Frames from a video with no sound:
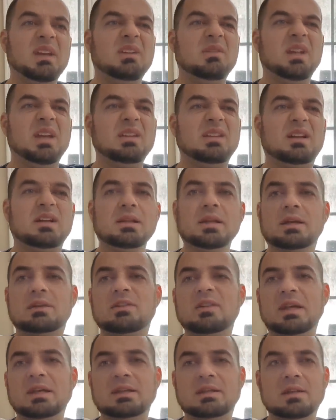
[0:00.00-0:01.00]
it, it
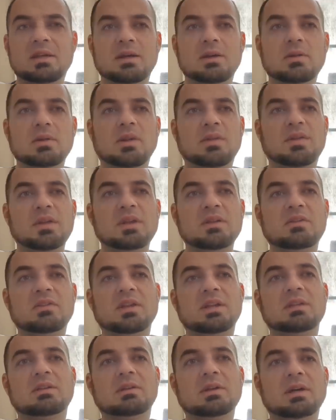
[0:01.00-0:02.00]
clicked like the the things
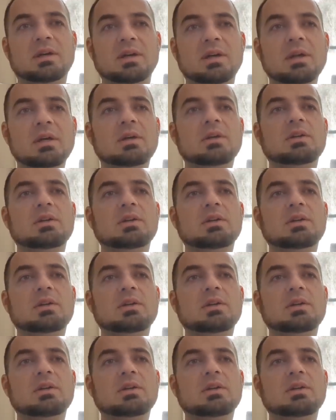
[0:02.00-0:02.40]
that uh,